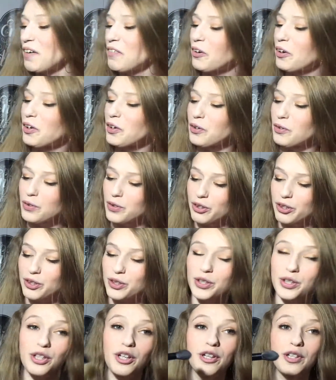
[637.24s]
I'm gonna use
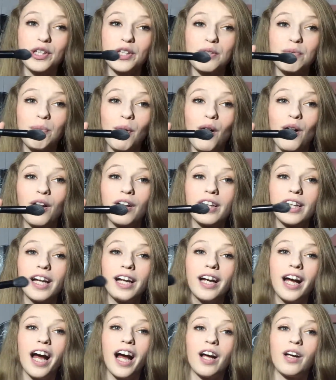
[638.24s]
this small
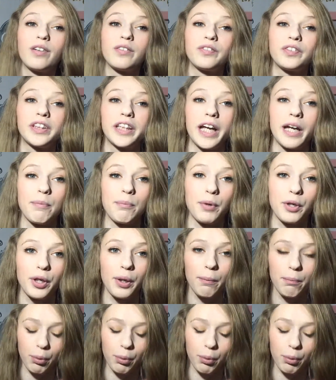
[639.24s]
e.l.f. tapered